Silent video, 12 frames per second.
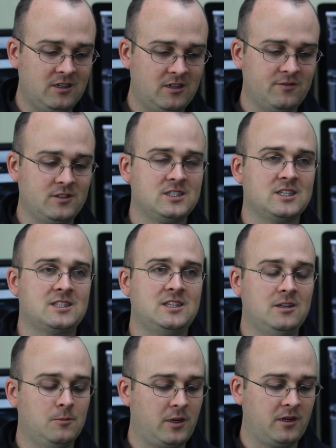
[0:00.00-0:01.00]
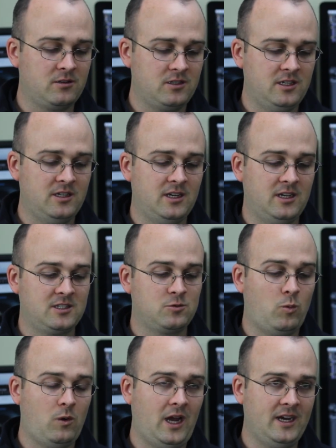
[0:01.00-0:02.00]
11-16 apparently at its
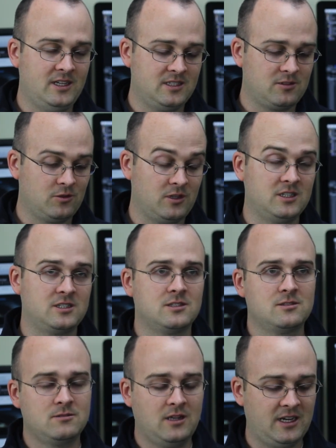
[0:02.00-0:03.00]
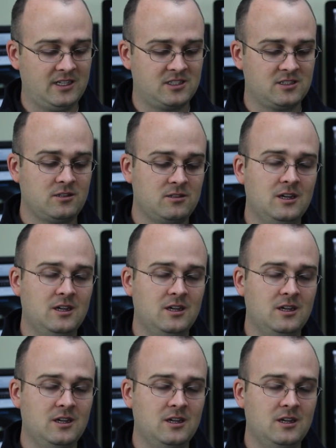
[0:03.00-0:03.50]
widest, or it is at its